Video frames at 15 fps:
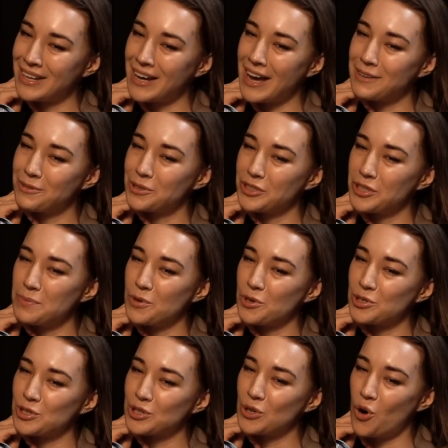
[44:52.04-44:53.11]
And what are the
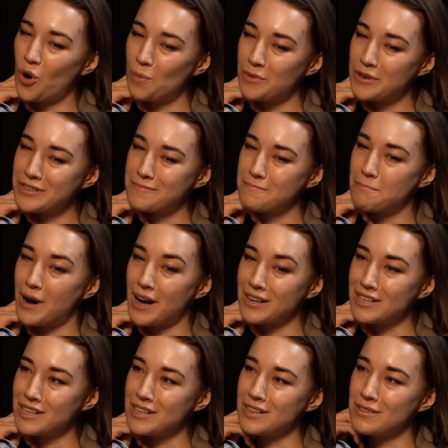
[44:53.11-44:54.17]
most common
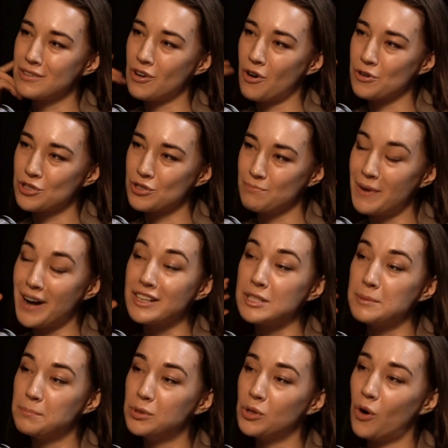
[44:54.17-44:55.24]
money
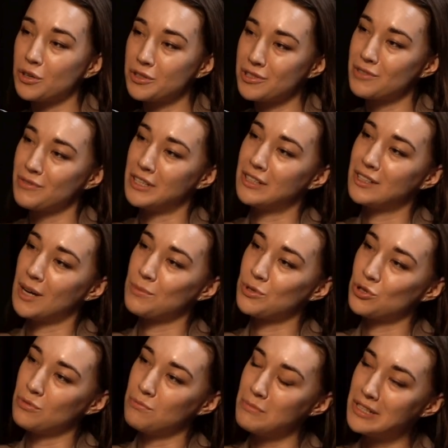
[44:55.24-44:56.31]
blocks when it
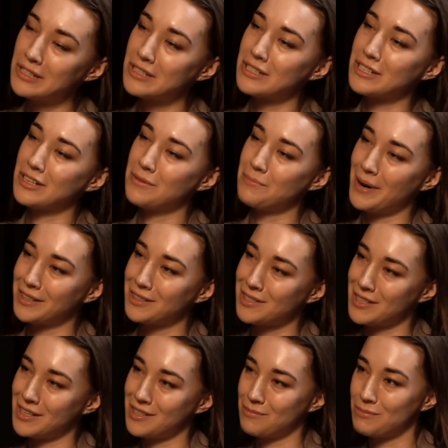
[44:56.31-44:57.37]
comes to millionaire
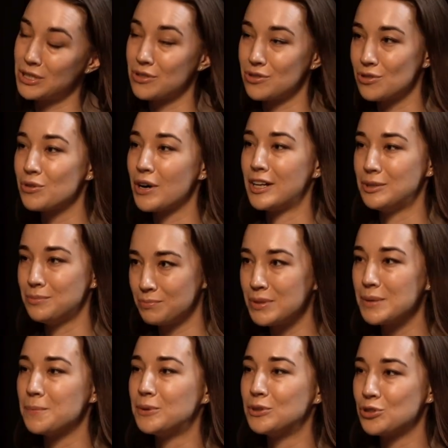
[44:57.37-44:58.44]
mindset? Because you help
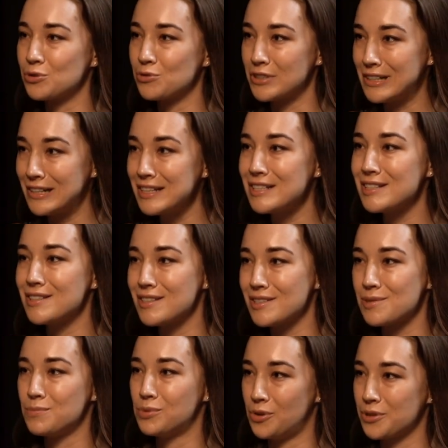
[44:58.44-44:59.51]
people to release
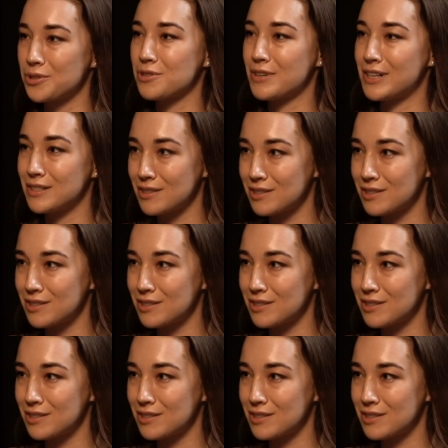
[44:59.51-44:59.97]
these blocks, right?